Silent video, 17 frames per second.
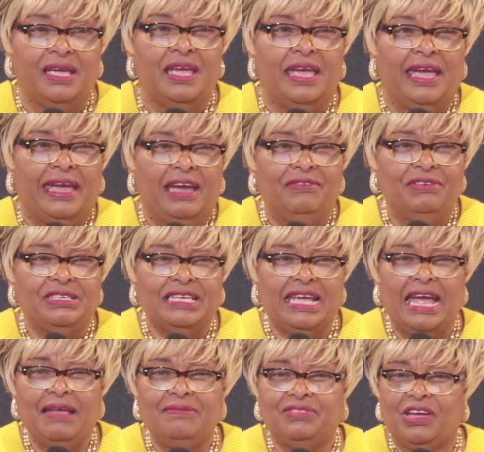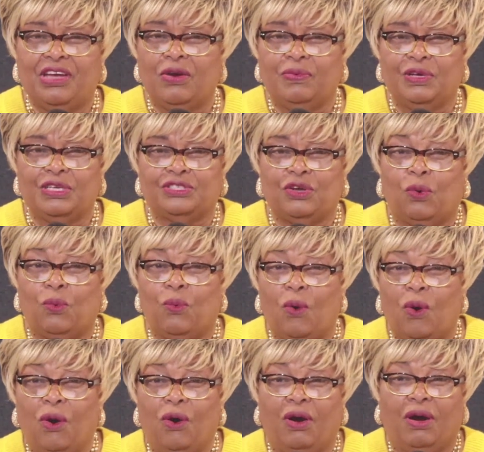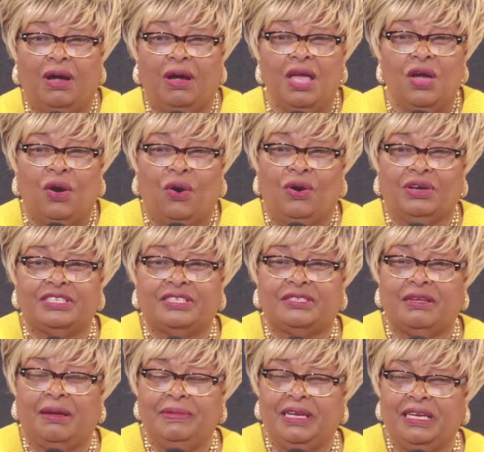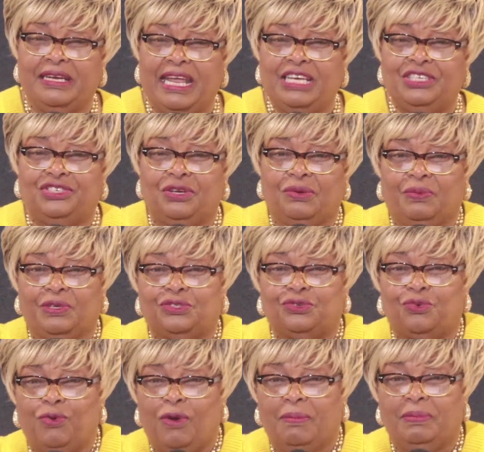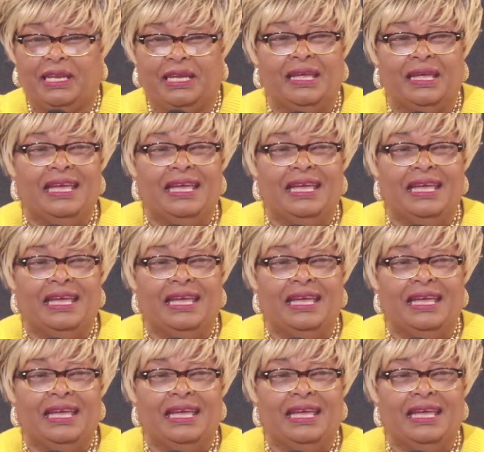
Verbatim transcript: every time there was a war or some nation was crumbling,